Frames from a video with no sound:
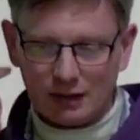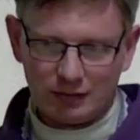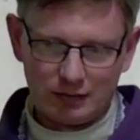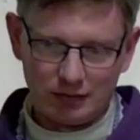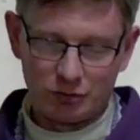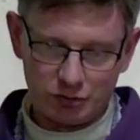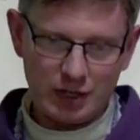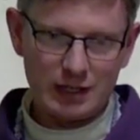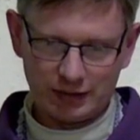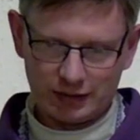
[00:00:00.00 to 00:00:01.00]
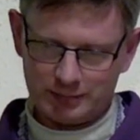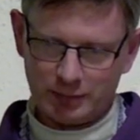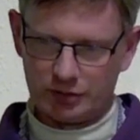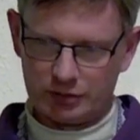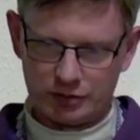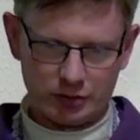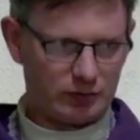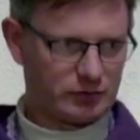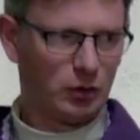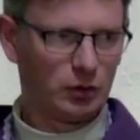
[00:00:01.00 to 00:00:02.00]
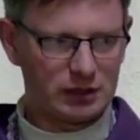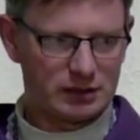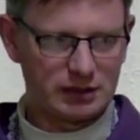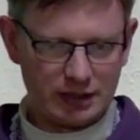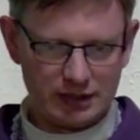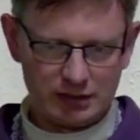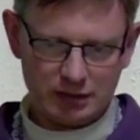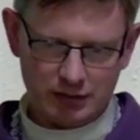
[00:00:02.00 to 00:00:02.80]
the, or draining the spuds, so you have to hold onto the lid